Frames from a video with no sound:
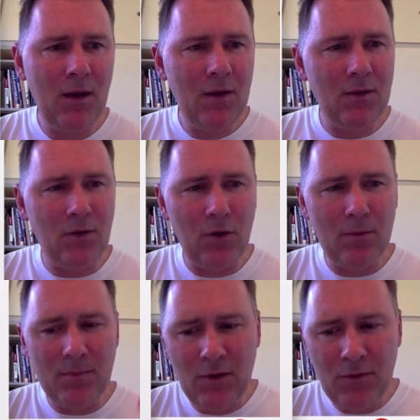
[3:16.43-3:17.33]

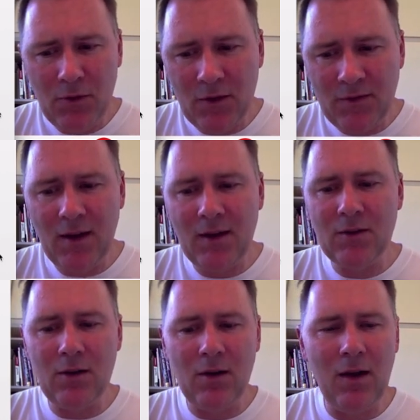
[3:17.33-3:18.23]
So if you have
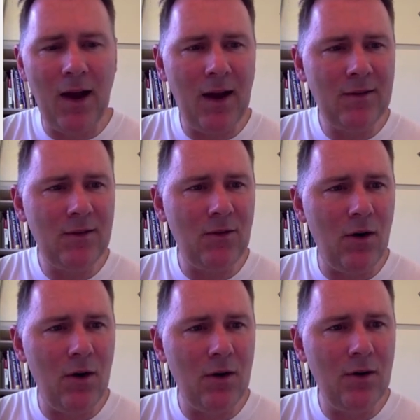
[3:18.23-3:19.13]
taken a class
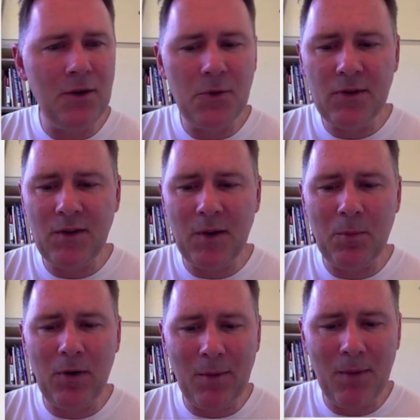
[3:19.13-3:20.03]
on linguistic
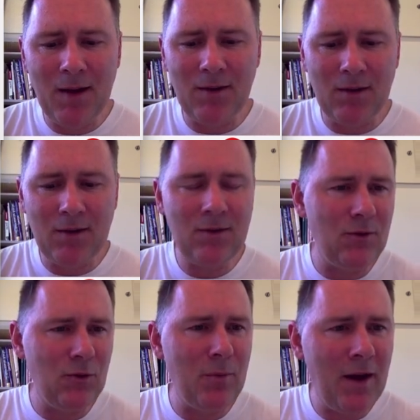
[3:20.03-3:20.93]

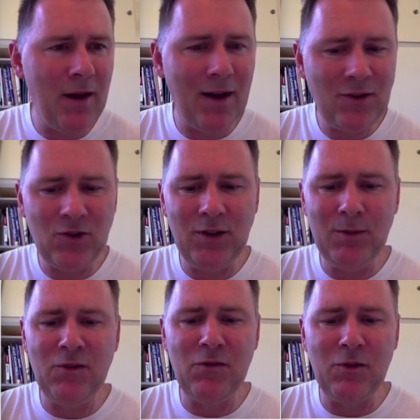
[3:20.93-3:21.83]
pragmatics, you may actually
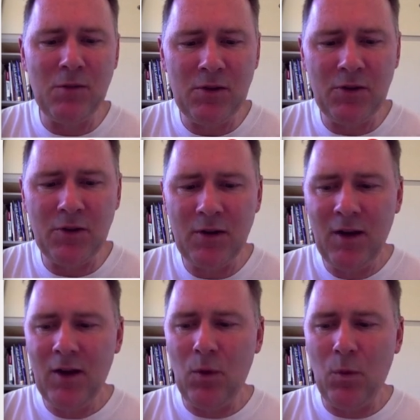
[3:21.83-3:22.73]
be familiar
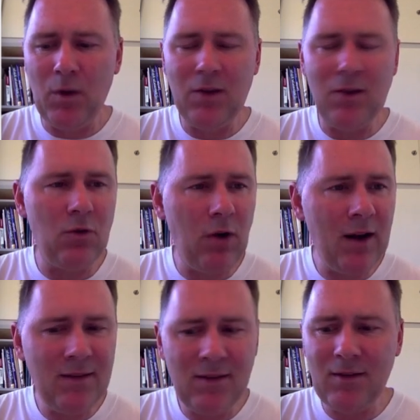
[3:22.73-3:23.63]
with
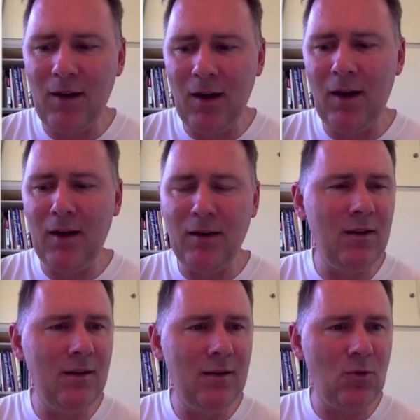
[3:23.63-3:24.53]
Grice and
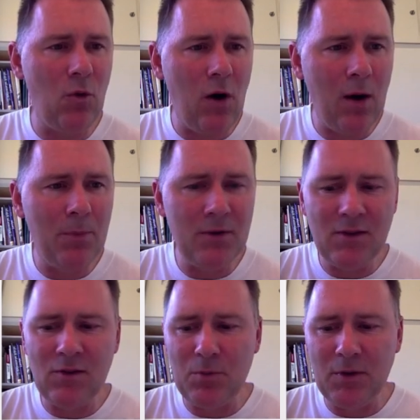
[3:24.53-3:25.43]
his
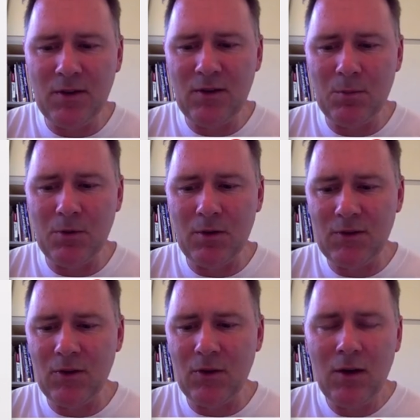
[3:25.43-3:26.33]
cooperative principle.
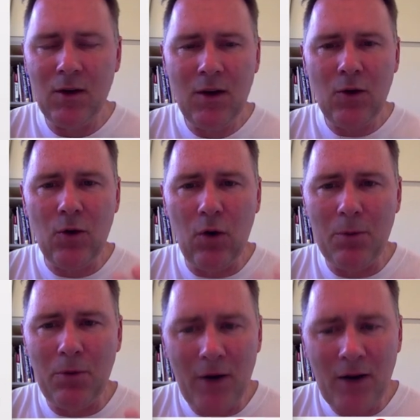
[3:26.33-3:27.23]
So
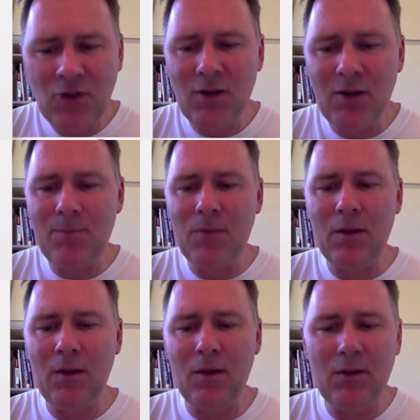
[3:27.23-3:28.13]
cooperation
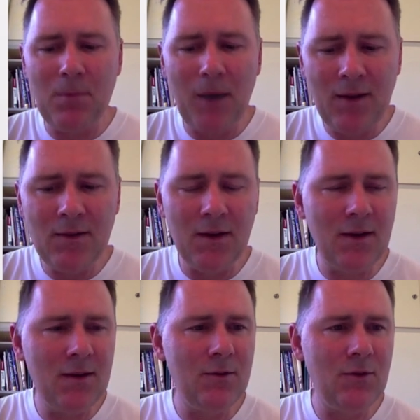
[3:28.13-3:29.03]
is
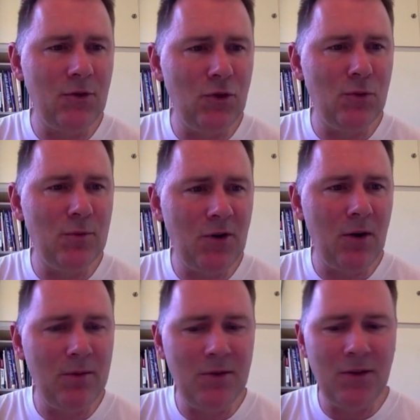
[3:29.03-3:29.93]
basic to human
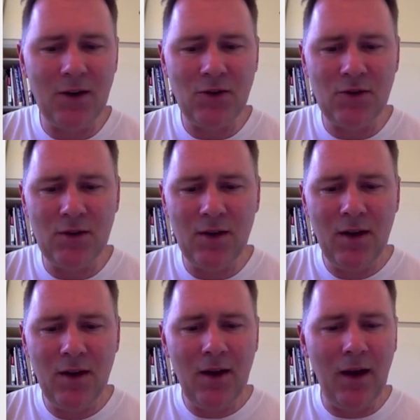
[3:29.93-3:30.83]
communication,
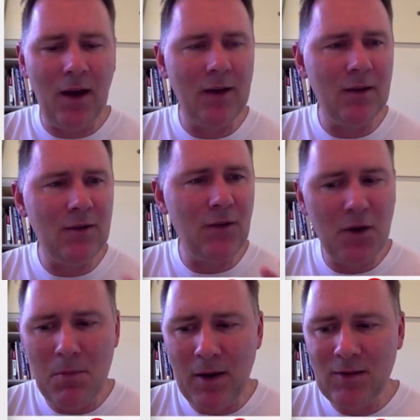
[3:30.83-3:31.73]
and it's
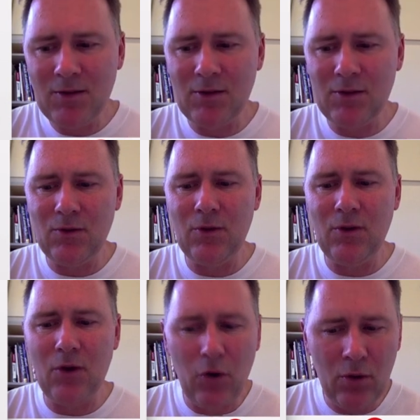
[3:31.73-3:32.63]
fundamental to
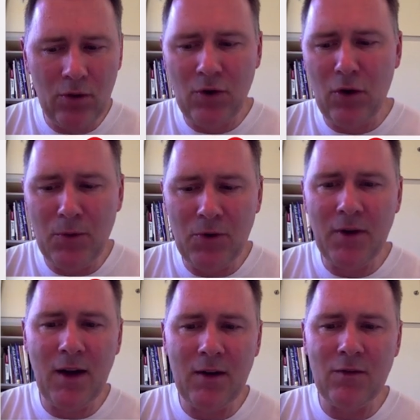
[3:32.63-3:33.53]
the early
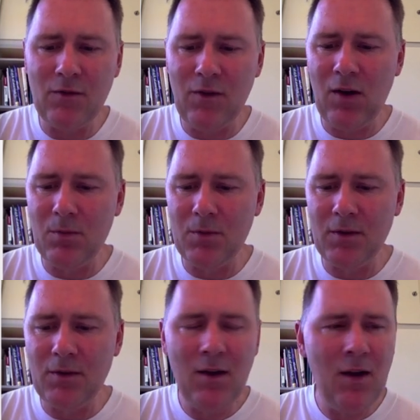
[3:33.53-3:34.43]
communicative
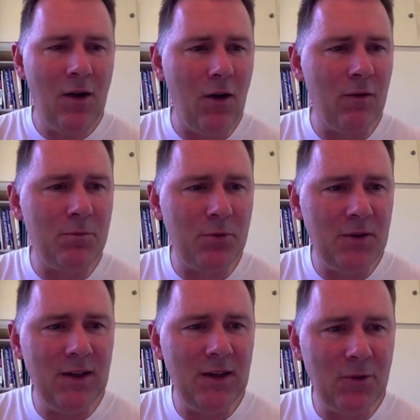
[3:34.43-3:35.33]
development of
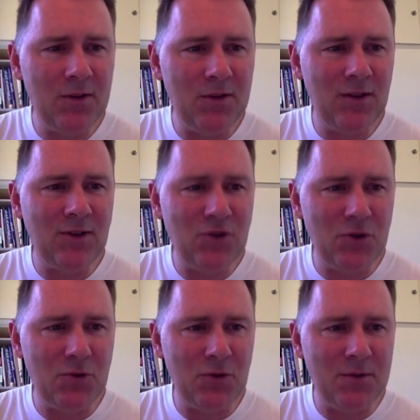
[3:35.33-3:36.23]
pre-linguistic
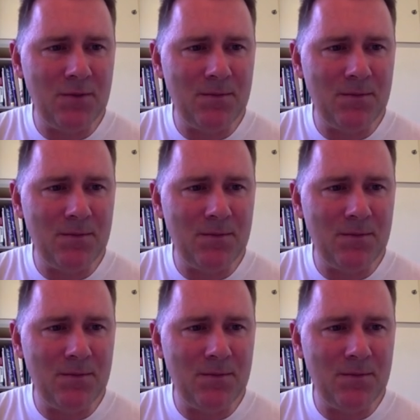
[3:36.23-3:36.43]
children.